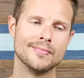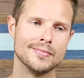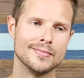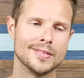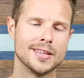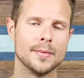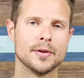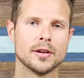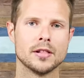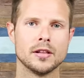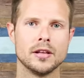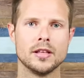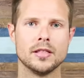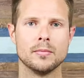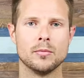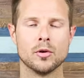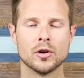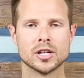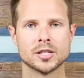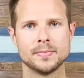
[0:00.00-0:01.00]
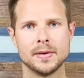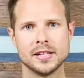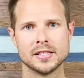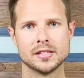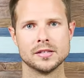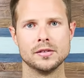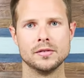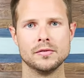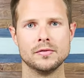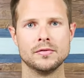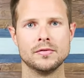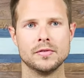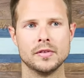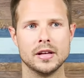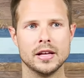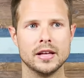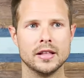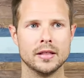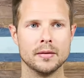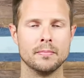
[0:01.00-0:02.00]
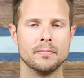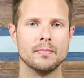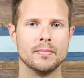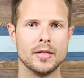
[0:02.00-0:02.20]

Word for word: typically the more expensive, the,